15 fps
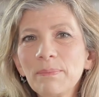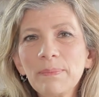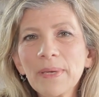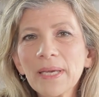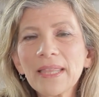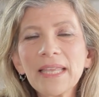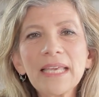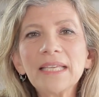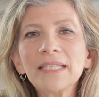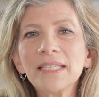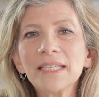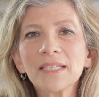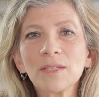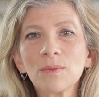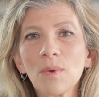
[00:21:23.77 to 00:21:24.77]
Pick the
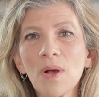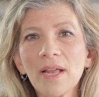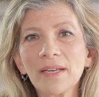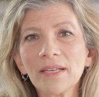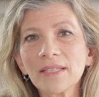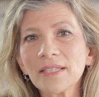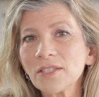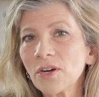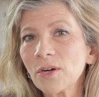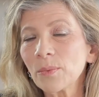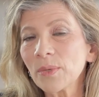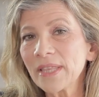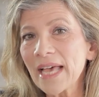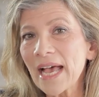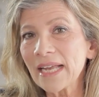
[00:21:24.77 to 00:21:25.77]
easiest one and start
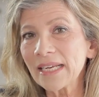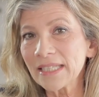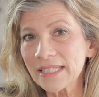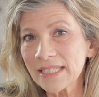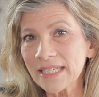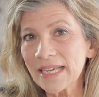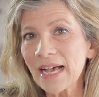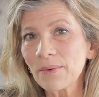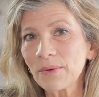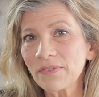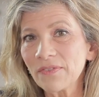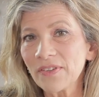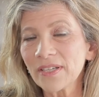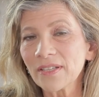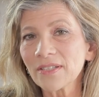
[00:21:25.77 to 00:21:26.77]
with that and see how it
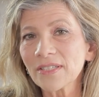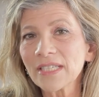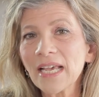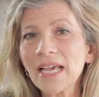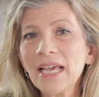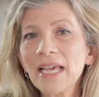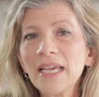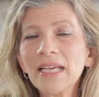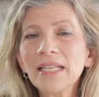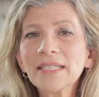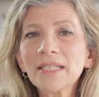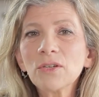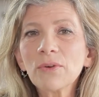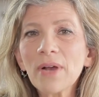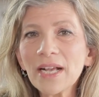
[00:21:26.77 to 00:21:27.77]
feels. It's
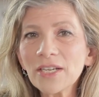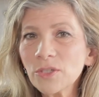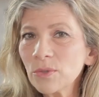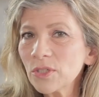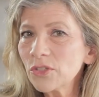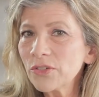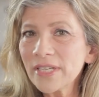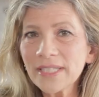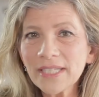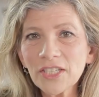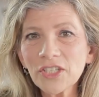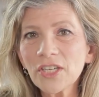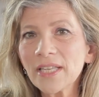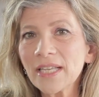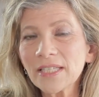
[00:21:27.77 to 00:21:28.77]
a gradual
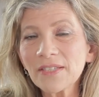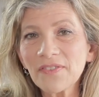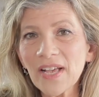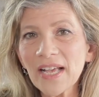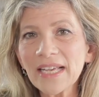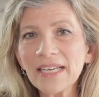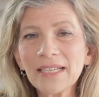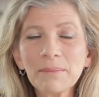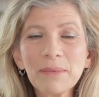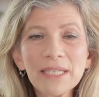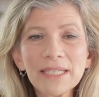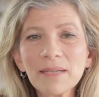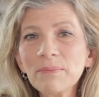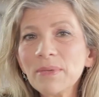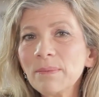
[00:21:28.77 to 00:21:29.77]
transition, that's fine. I mean,
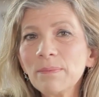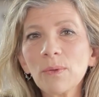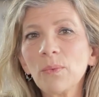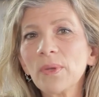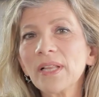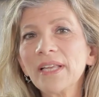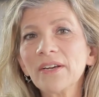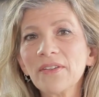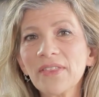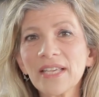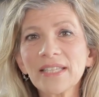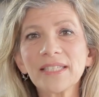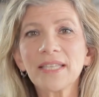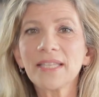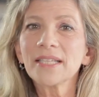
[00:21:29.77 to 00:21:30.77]
some people will hear
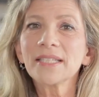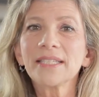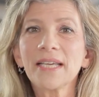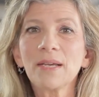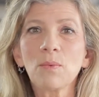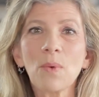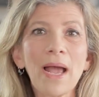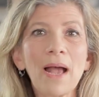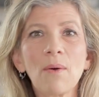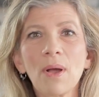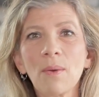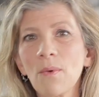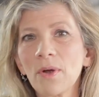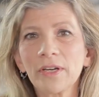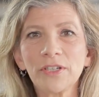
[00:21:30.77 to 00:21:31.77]
this and they'll say, wow, I
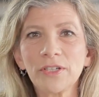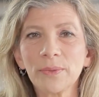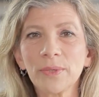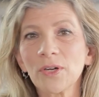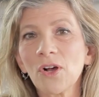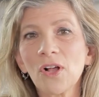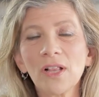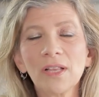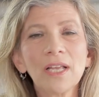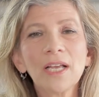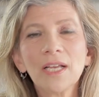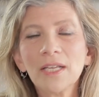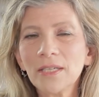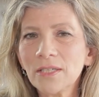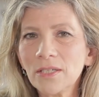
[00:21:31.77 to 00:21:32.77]
want to do it all.
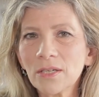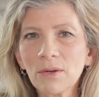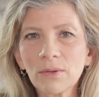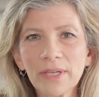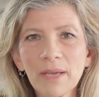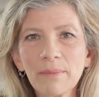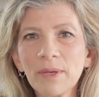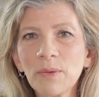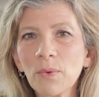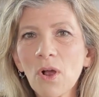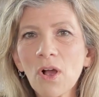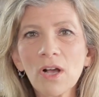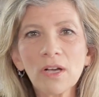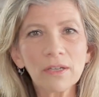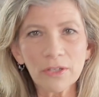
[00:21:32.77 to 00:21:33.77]
Don't get me
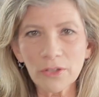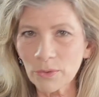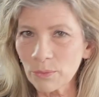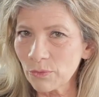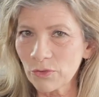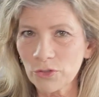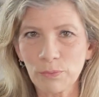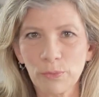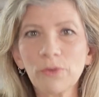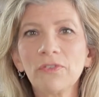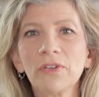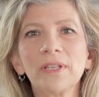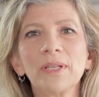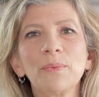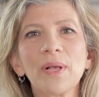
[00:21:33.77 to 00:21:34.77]
wrong, you're
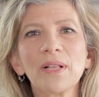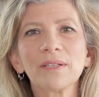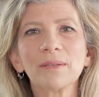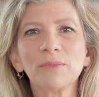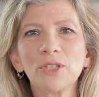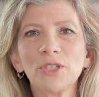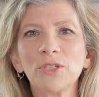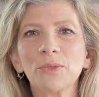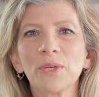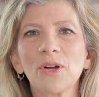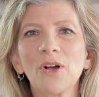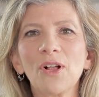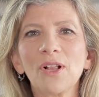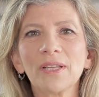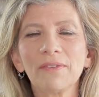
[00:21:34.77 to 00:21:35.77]
perfectly welcome to do it
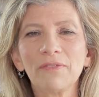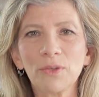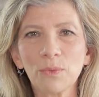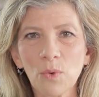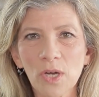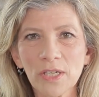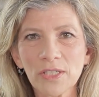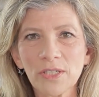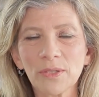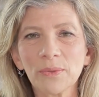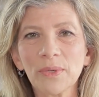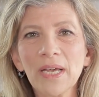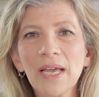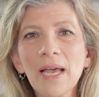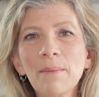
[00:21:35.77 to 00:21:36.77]
all if you want to.
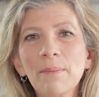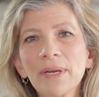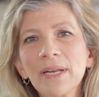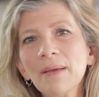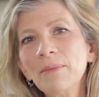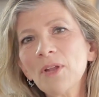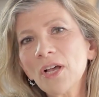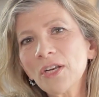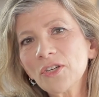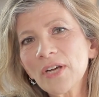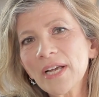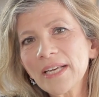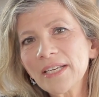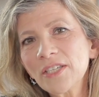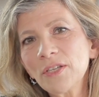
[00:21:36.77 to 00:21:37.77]
But I'm not
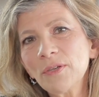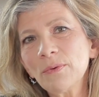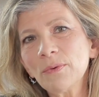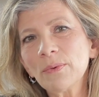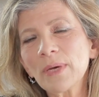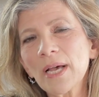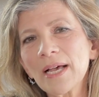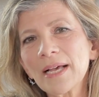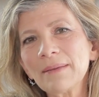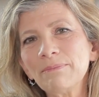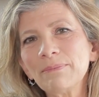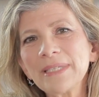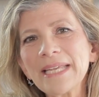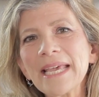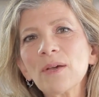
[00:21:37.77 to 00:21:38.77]
trying to
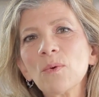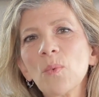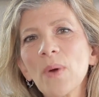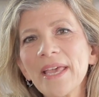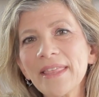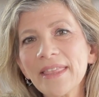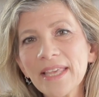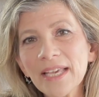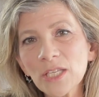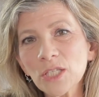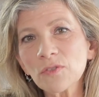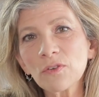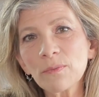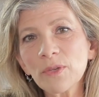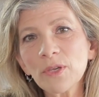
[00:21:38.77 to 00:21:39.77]
take away
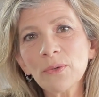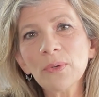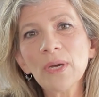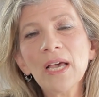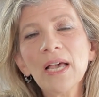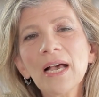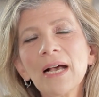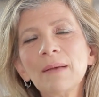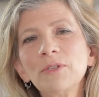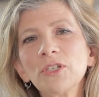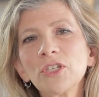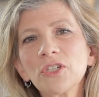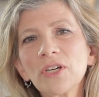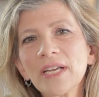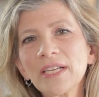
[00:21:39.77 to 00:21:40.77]
things from you. I'm
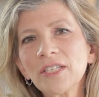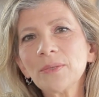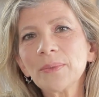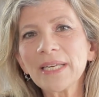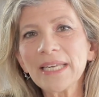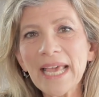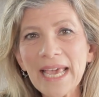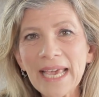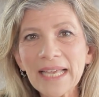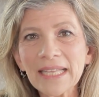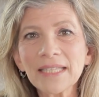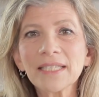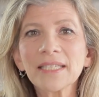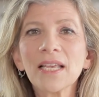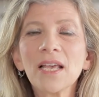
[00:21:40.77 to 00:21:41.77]
just trying to
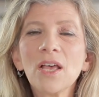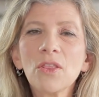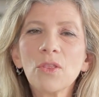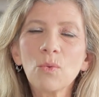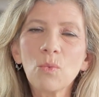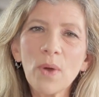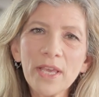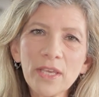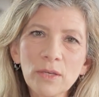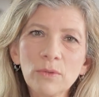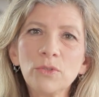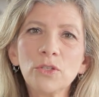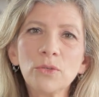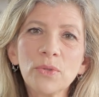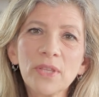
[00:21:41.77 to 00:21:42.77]
enhance the way you
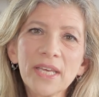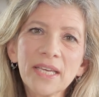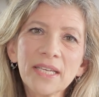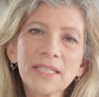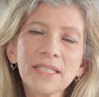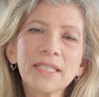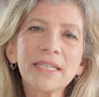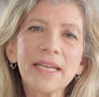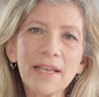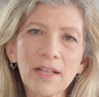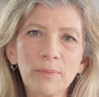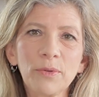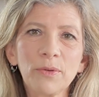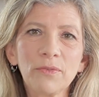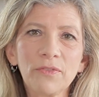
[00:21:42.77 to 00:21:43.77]
do things to
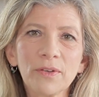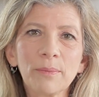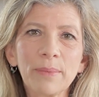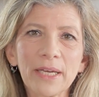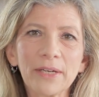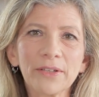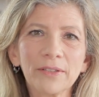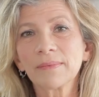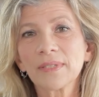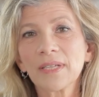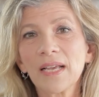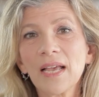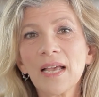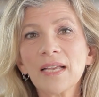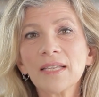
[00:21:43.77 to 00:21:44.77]
help you feel better.
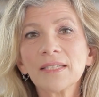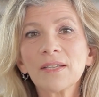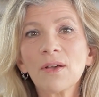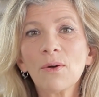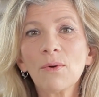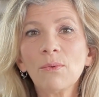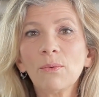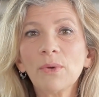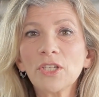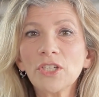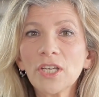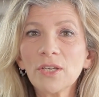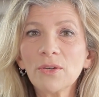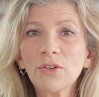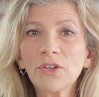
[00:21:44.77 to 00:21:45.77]
So
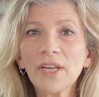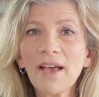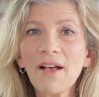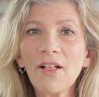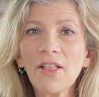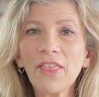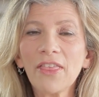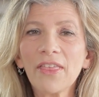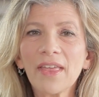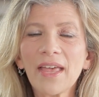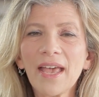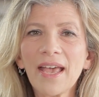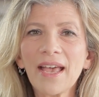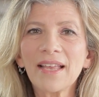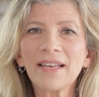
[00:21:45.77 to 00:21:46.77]
wishing you good health
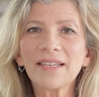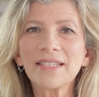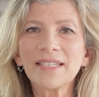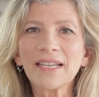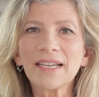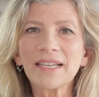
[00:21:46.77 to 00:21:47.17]
and